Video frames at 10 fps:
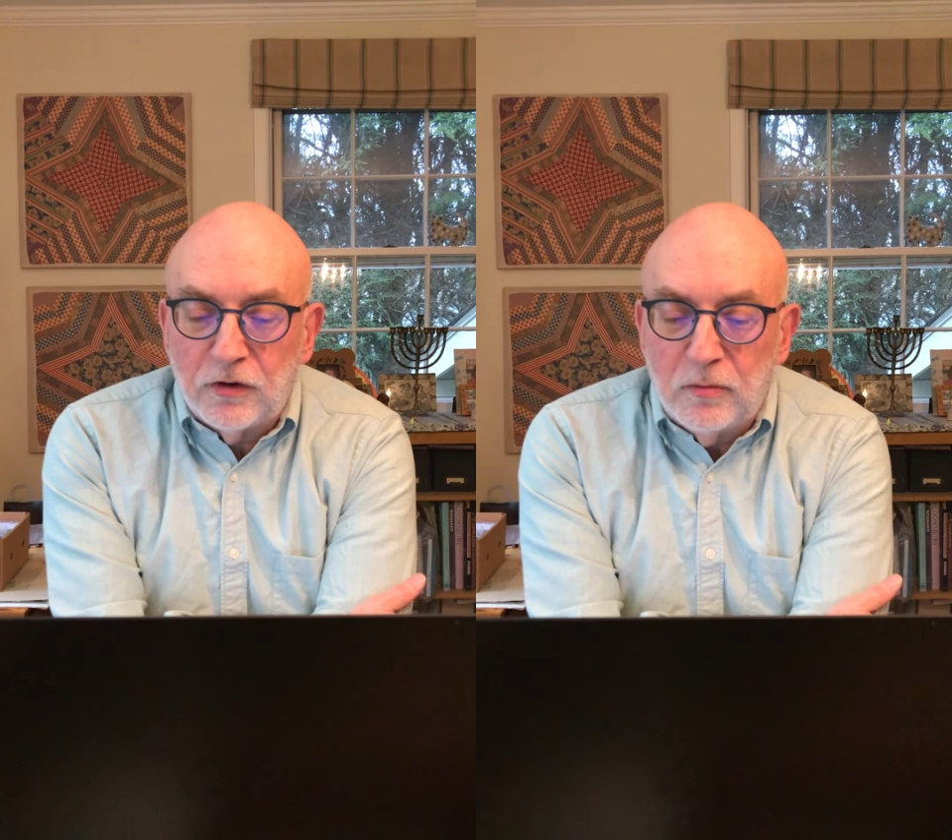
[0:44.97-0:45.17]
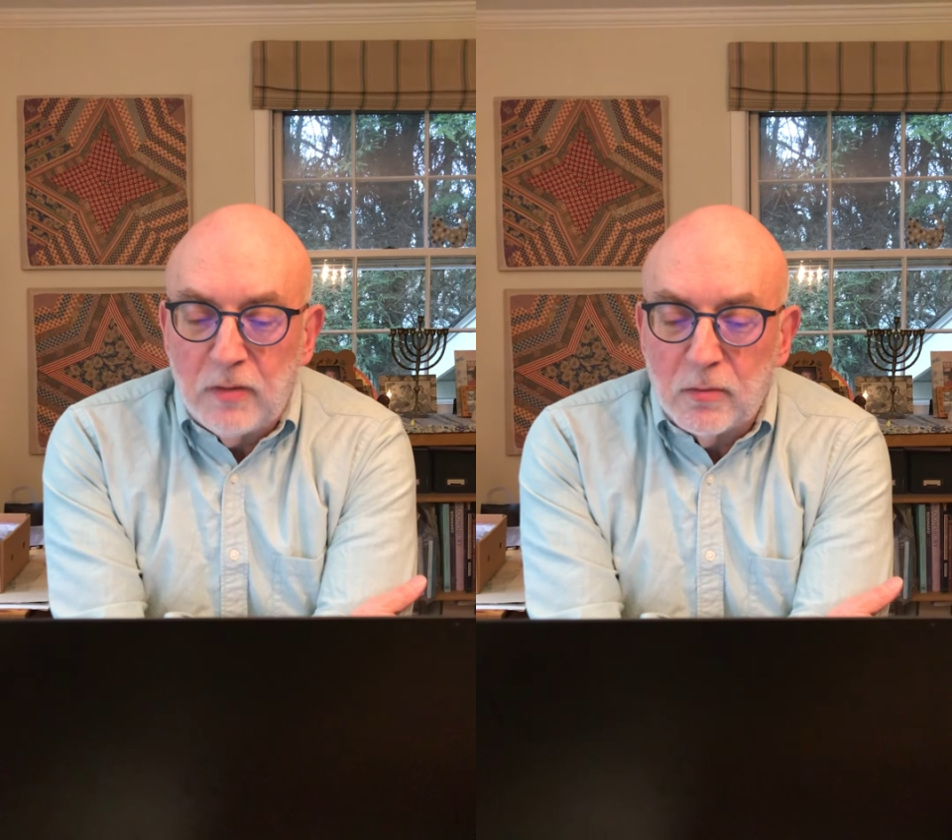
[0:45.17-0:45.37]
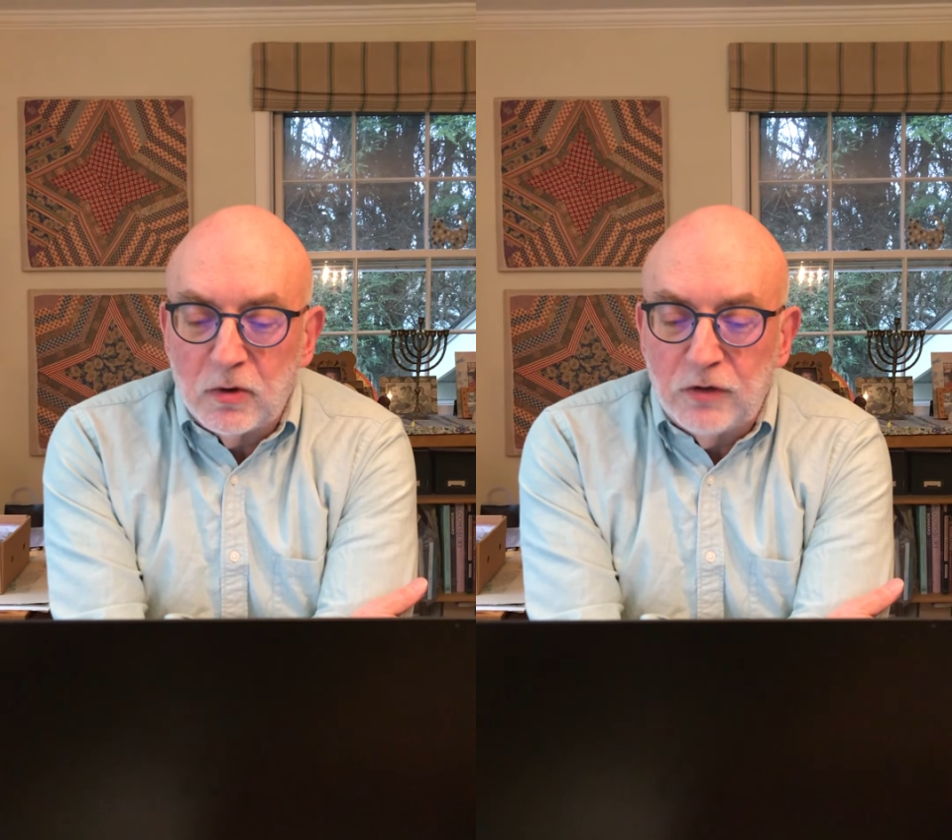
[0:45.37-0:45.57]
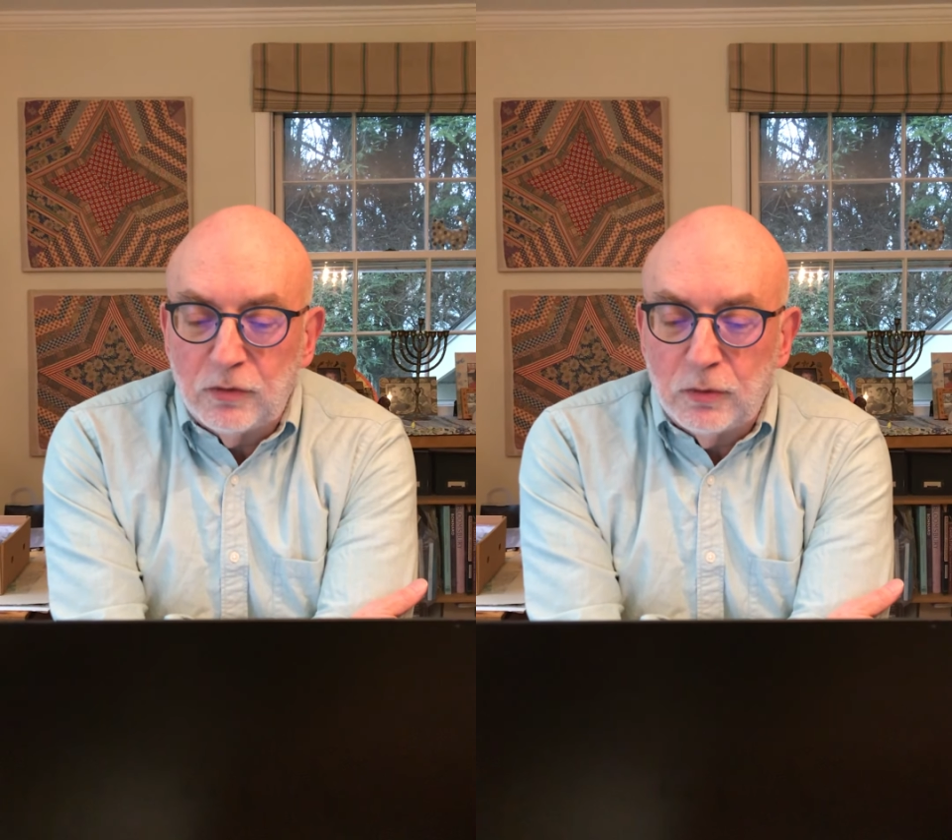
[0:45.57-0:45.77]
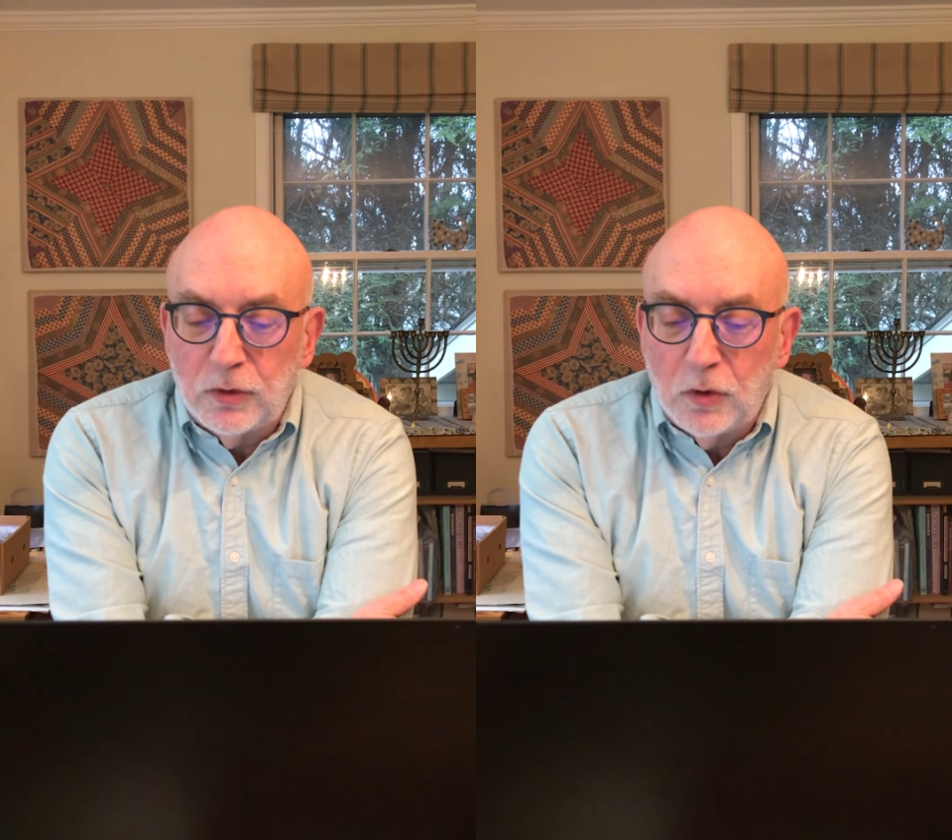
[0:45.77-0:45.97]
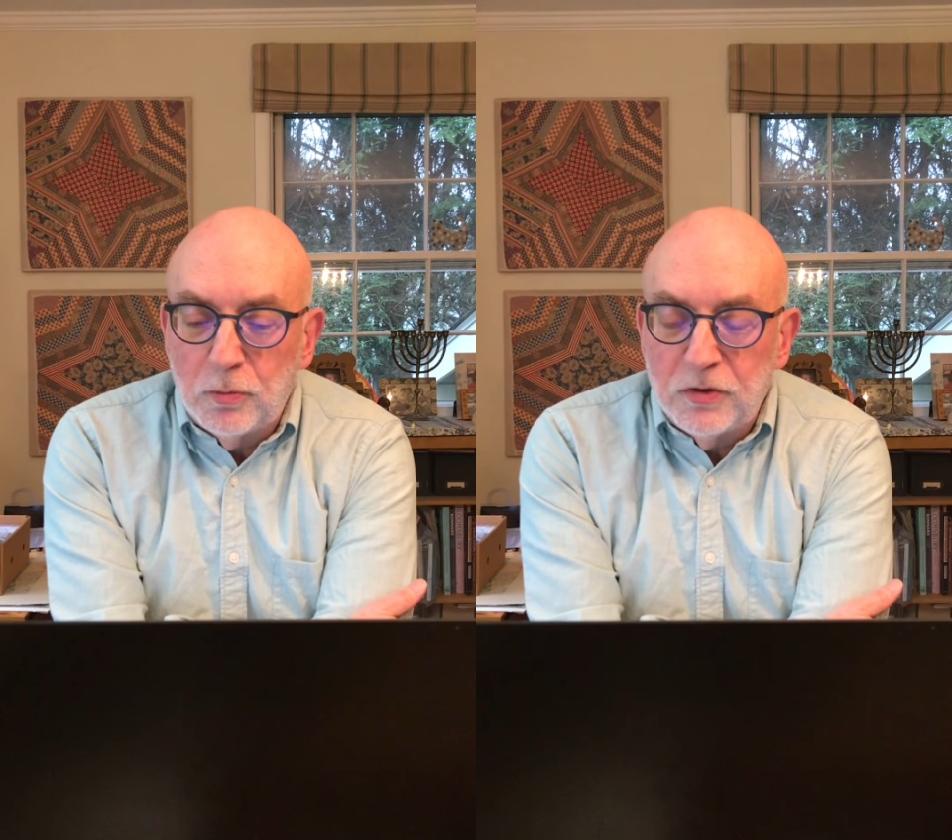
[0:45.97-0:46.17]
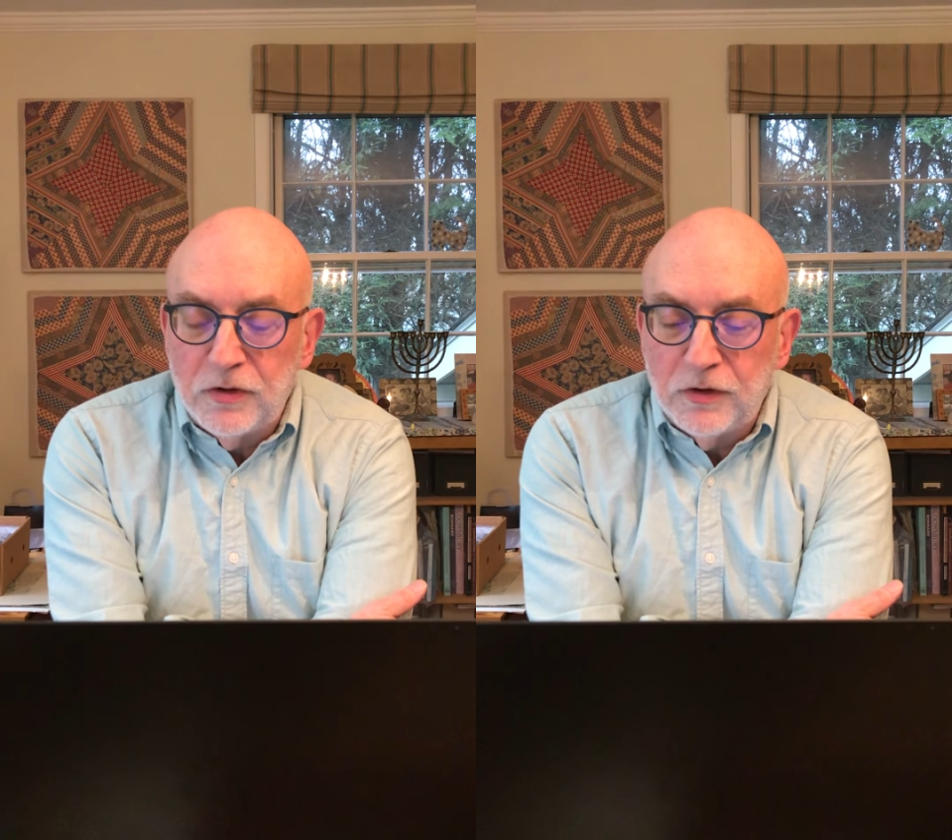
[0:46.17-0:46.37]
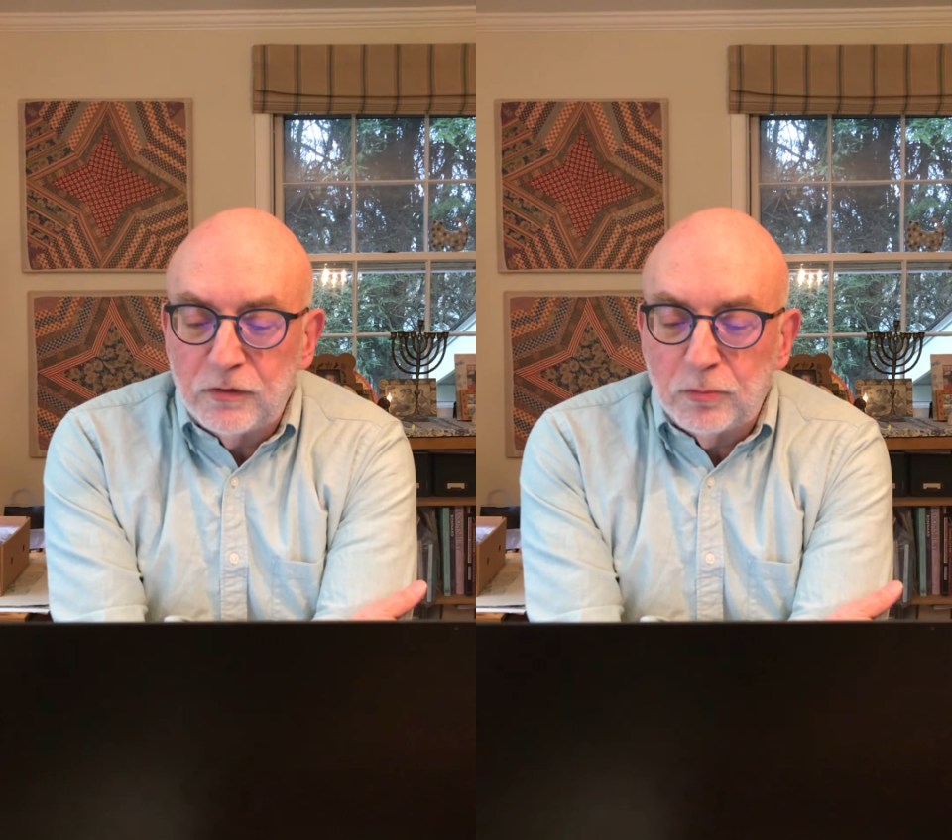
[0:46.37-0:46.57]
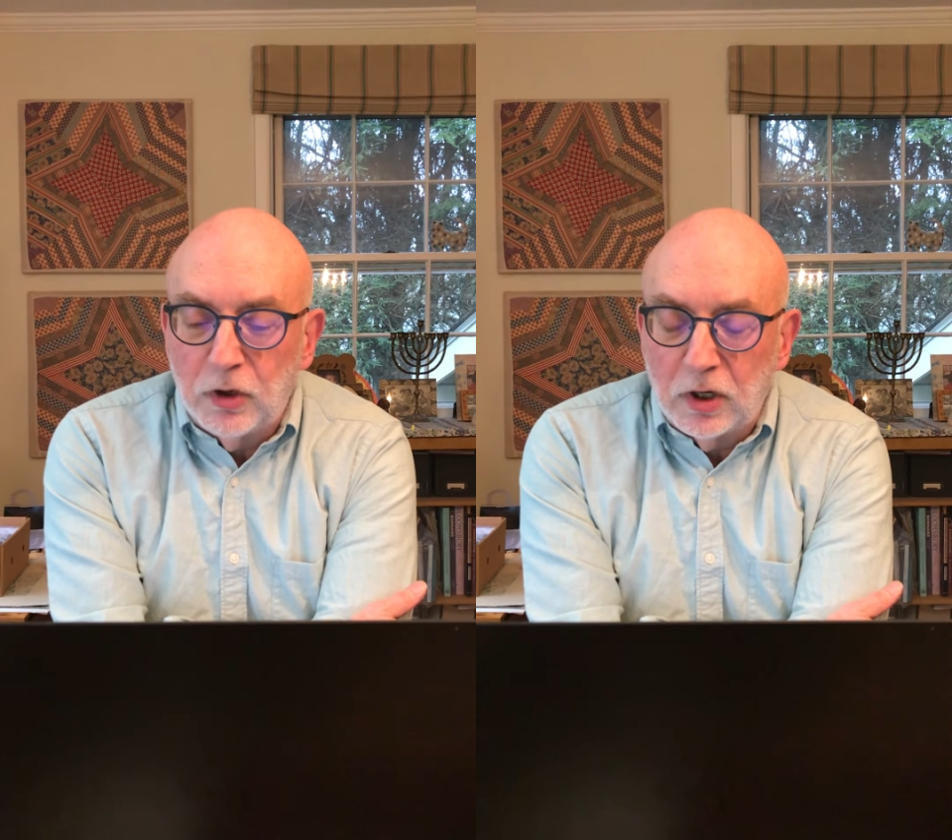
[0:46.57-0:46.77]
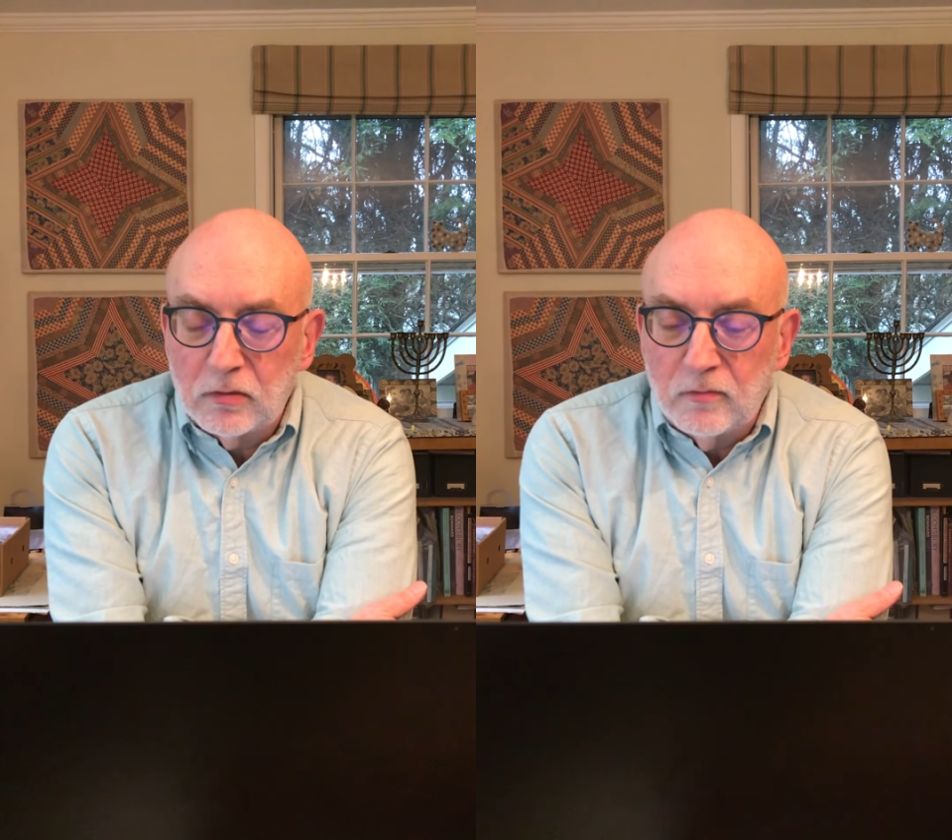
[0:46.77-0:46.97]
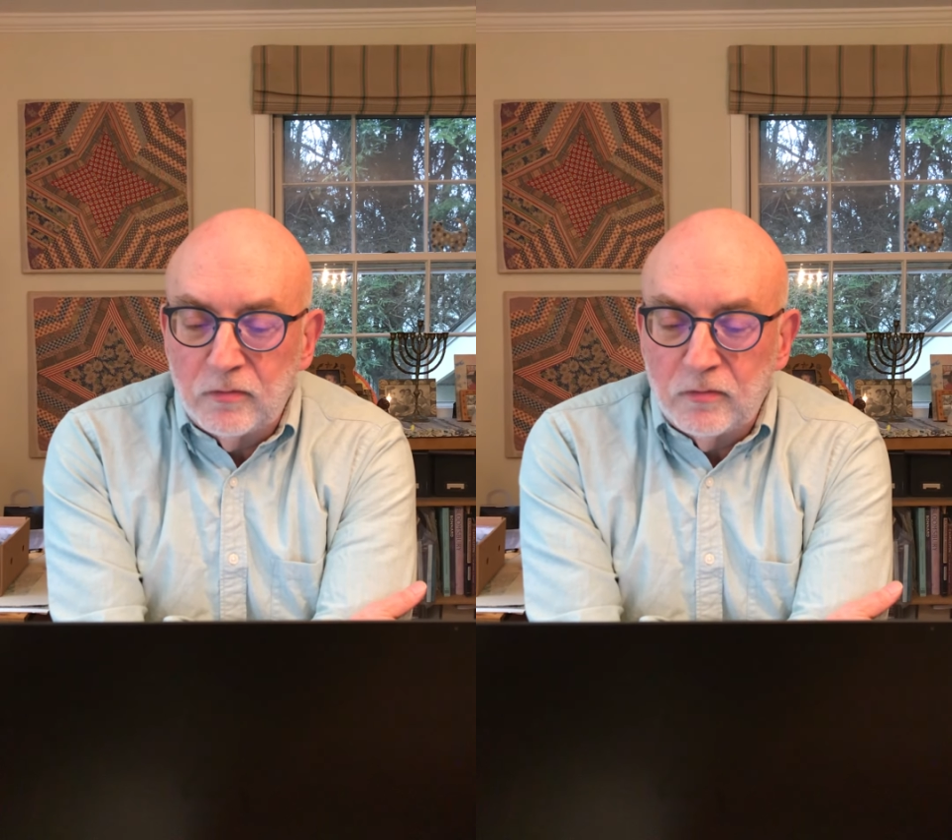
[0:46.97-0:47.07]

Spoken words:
and memories when you open this book."